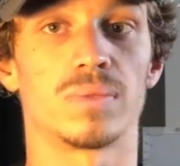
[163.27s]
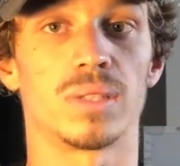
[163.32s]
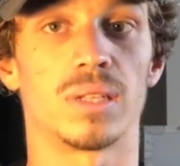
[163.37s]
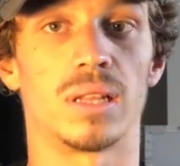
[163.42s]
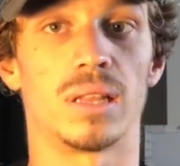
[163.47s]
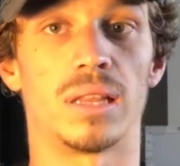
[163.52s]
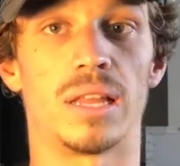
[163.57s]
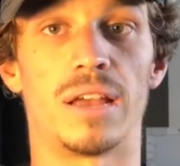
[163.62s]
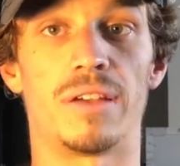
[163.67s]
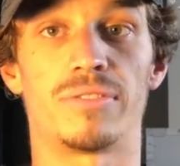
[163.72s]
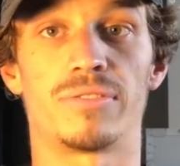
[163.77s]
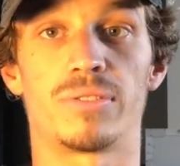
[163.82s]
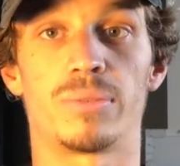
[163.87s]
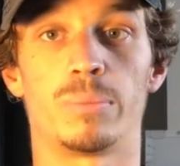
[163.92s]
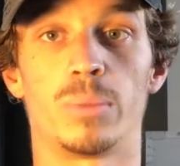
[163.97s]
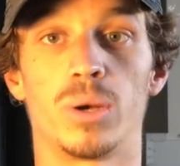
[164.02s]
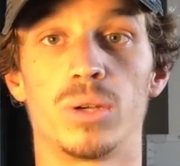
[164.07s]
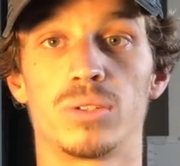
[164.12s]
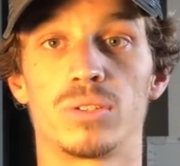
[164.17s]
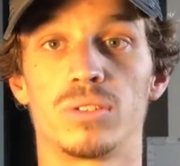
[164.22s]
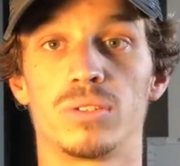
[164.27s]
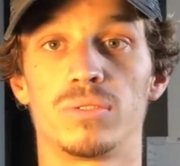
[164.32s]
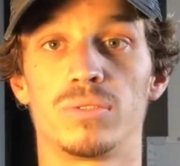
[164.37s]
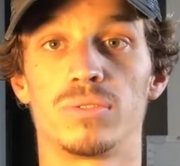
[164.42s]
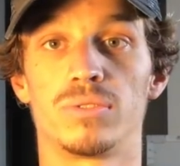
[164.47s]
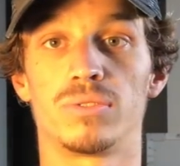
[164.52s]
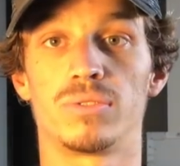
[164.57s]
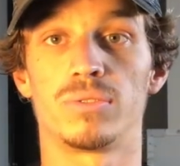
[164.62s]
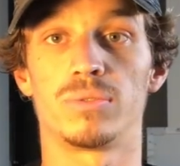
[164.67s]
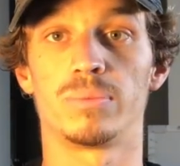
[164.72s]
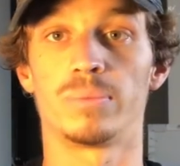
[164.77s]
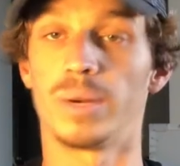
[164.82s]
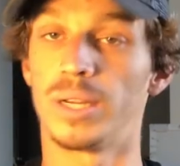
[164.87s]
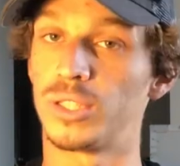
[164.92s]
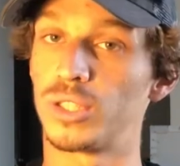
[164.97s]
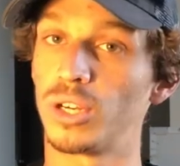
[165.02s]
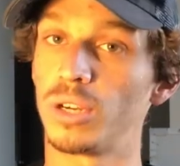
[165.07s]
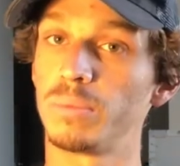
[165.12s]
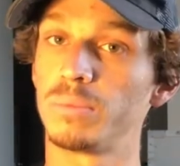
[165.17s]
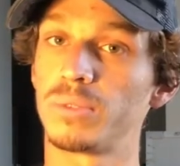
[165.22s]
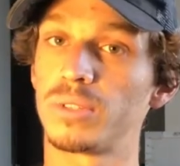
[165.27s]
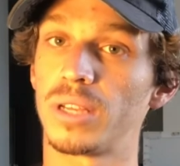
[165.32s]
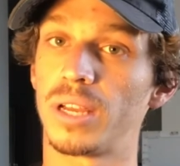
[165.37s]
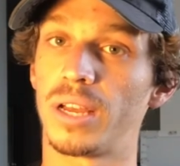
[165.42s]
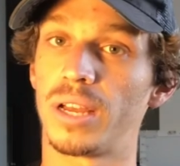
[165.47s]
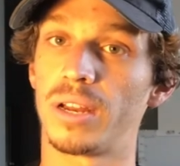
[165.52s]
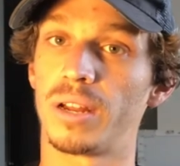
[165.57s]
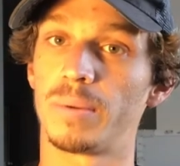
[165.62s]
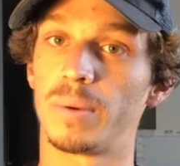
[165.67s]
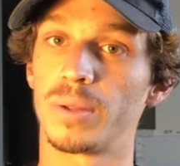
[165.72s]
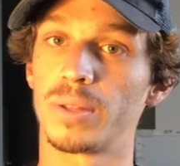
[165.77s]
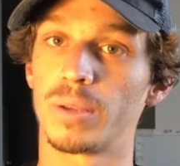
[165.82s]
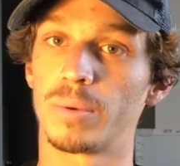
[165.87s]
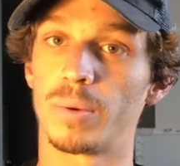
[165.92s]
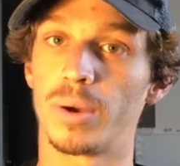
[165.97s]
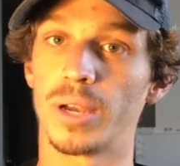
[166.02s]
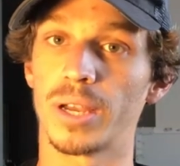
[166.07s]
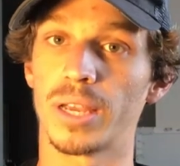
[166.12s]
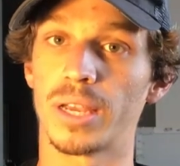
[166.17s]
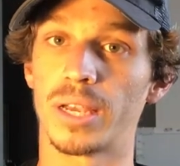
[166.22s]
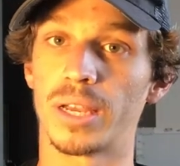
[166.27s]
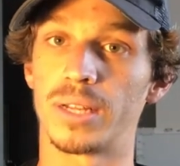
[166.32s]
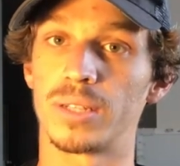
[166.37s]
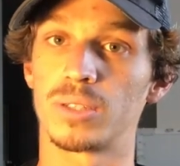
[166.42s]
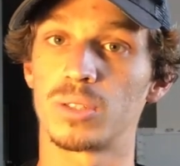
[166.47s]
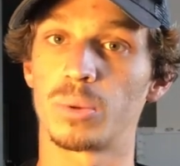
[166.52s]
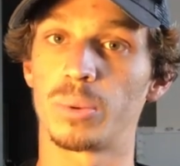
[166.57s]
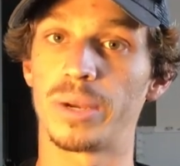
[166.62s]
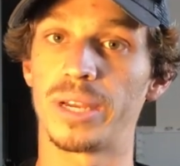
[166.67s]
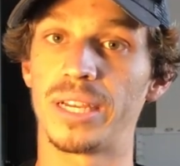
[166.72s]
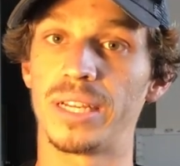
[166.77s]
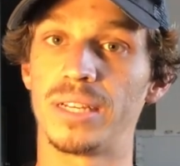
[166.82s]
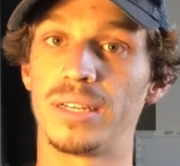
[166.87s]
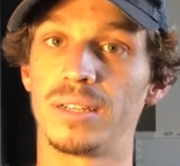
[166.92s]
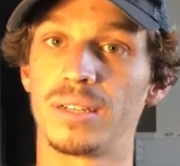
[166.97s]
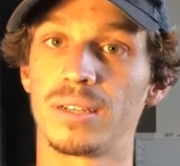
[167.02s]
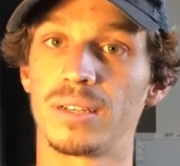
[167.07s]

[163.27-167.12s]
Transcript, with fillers: left most of my jobs and I'm only working at Tweed